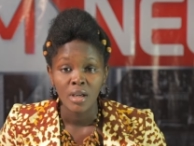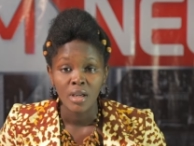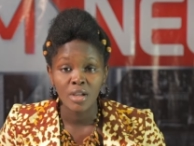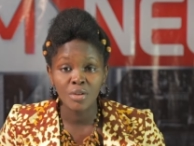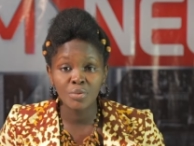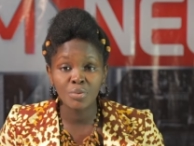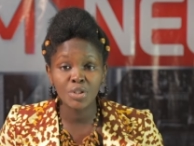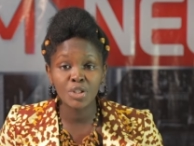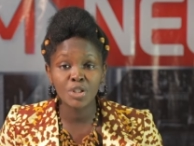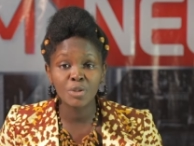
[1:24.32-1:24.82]

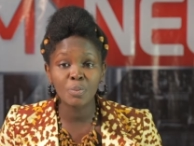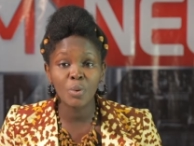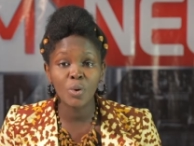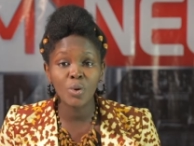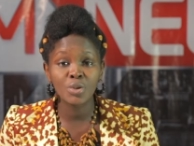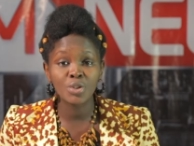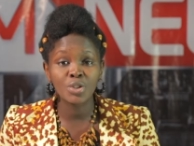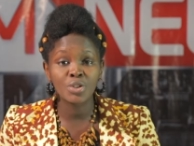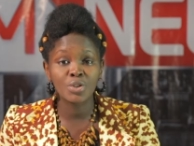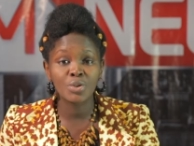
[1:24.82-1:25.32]
In
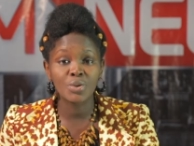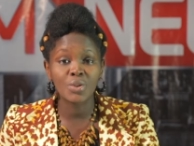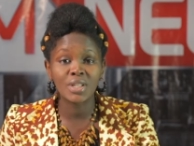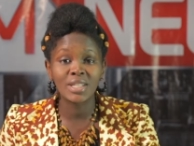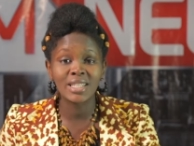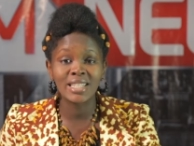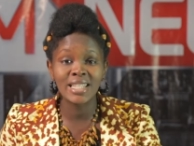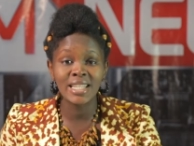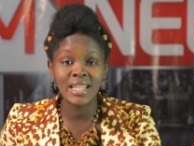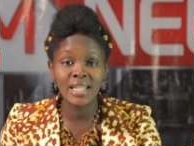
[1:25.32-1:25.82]
response to the
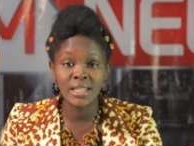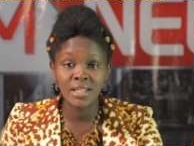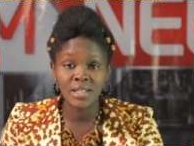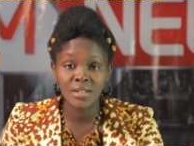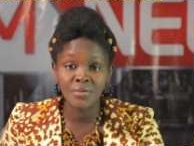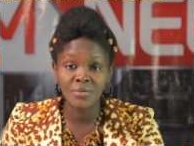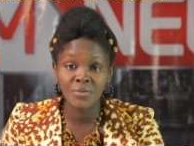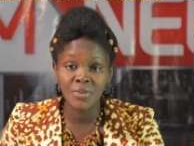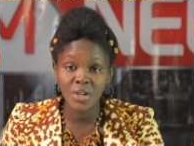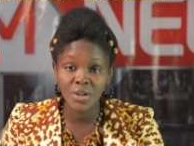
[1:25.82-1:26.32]
need
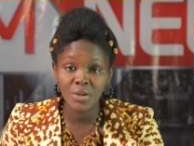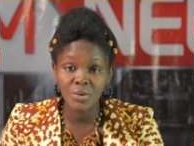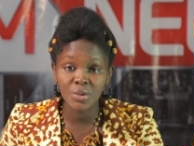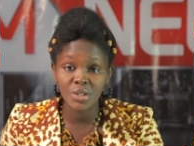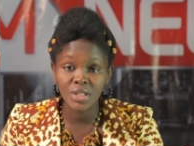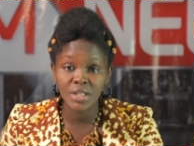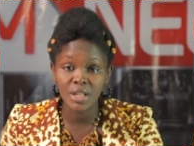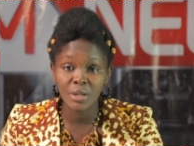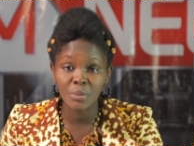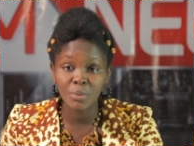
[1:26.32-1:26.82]
to
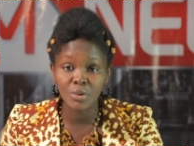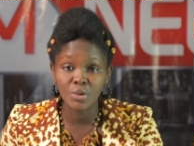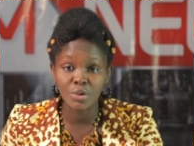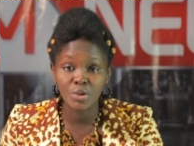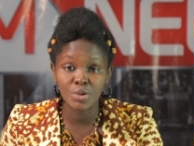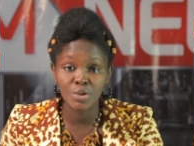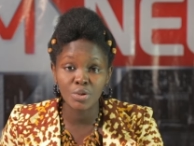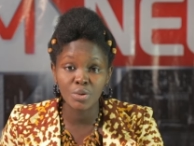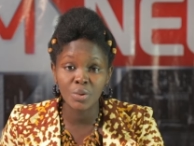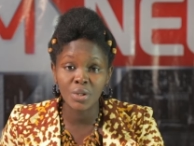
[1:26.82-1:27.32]
vigorously
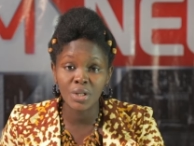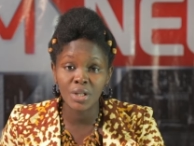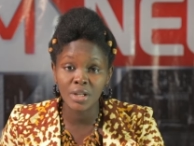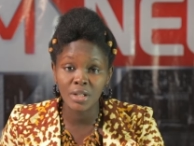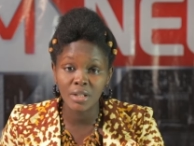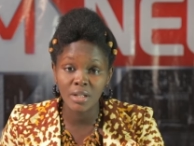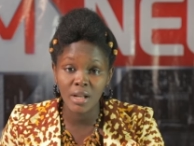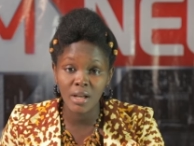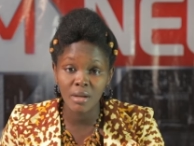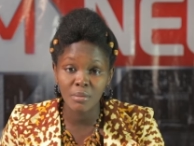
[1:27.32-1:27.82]
pursue
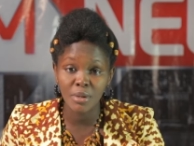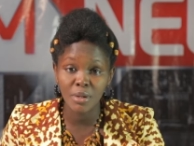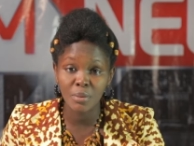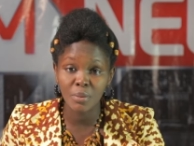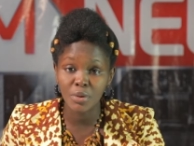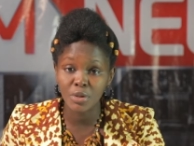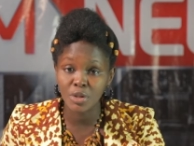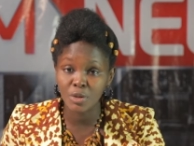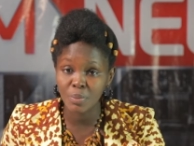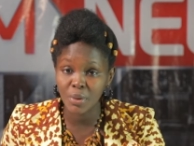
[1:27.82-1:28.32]
economic
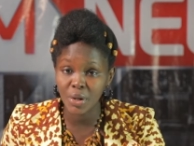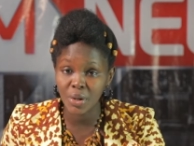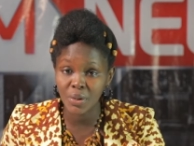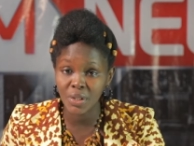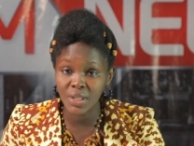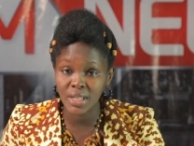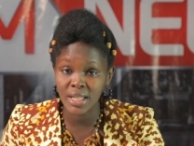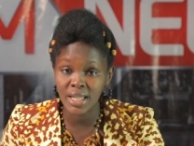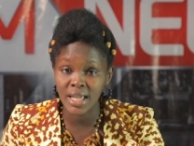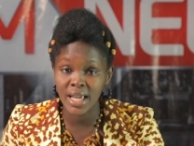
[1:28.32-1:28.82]

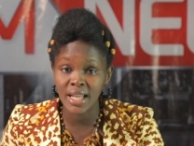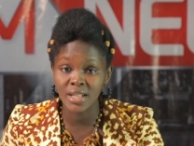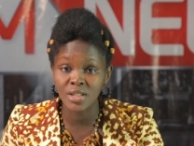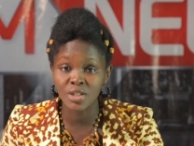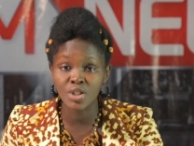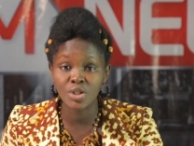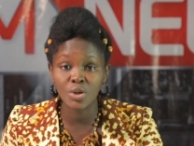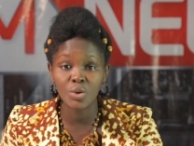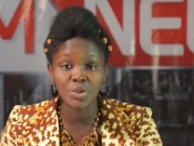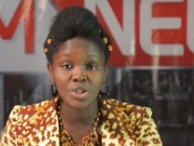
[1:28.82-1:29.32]
prosperity and
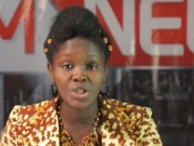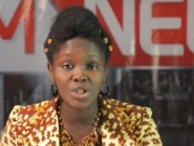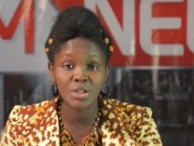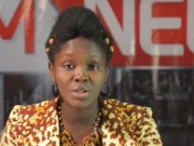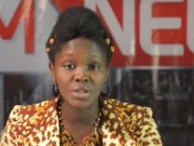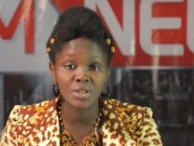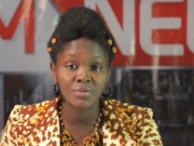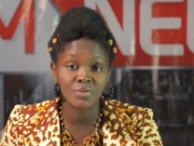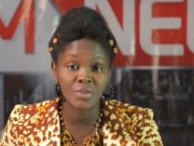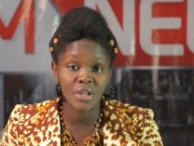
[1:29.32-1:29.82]

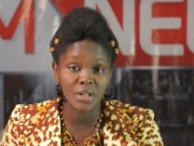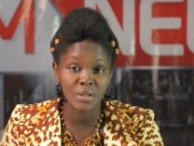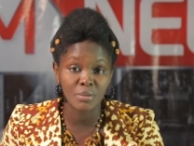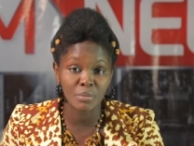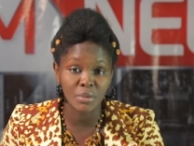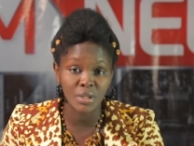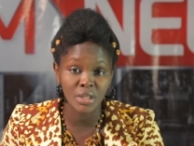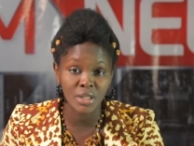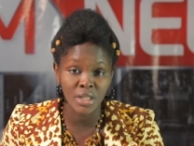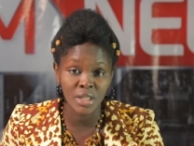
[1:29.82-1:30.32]
social
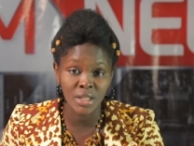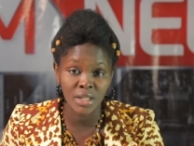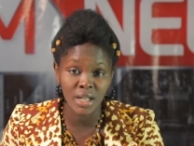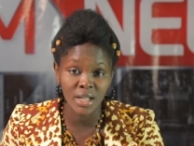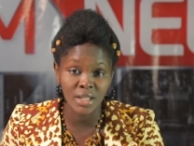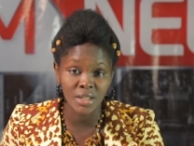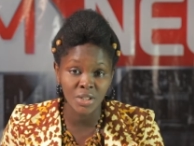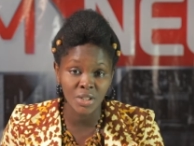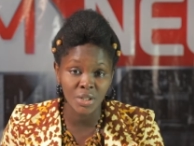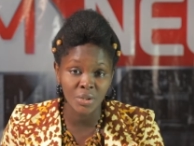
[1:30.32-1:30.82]
development in
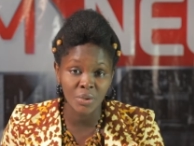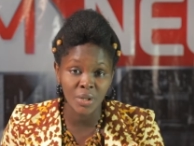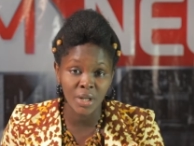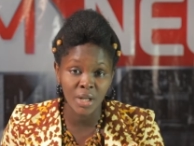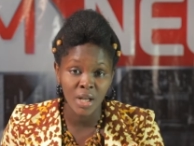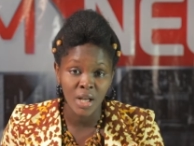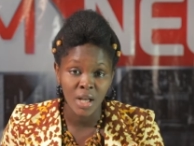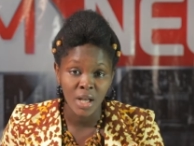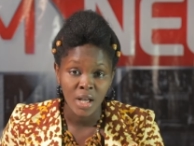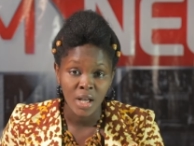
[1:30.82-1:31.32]
Nigeria,